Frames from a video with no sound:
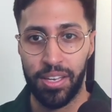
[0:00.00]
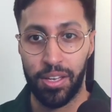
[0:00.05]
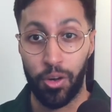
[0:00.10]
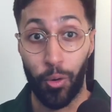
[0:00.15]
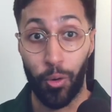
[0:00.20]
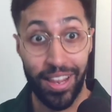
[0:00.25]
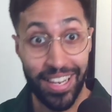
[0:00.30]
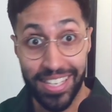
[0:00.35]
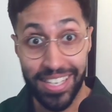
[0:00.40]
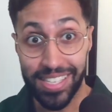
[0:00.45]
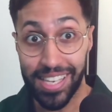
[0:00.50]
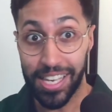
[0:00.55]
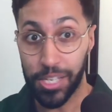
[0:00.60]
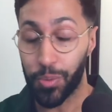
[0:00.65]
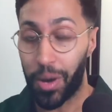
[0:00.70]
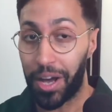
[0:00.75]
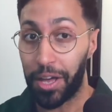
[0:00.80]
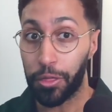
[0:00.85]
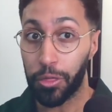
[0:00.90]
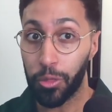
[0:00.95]
Or at least that's
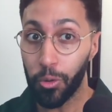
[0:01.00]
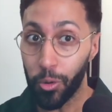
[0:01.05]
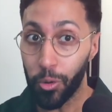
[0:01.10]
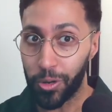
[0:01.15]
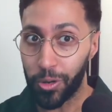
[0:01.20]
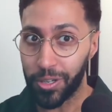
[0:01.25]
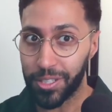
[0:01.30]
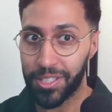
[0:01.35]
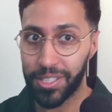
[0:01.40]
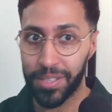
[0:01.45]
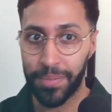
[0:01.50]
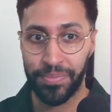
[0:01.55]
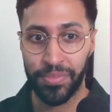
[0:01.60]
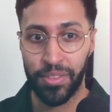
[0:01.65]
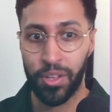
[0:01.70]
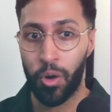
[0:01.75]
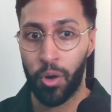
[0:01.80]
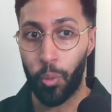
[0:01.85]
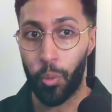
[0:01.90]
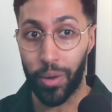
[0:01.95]
what I thought.
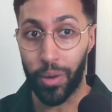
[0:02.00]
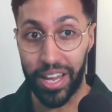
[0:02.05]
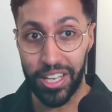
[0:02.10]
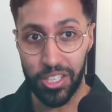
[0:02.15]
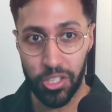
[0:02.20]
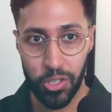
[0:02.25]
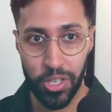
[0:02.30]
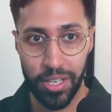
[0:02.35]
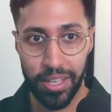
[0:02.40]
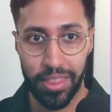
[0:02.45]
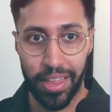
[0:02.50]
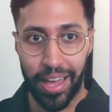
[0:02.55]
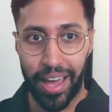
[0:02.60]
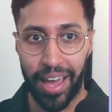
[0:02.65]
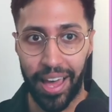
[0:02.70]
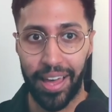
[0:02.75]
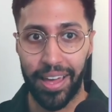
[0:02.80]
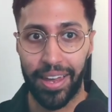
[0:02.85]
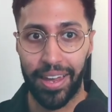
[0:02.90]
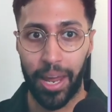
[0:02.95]
When I took
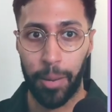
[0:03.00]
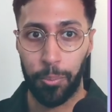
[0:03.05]
that and I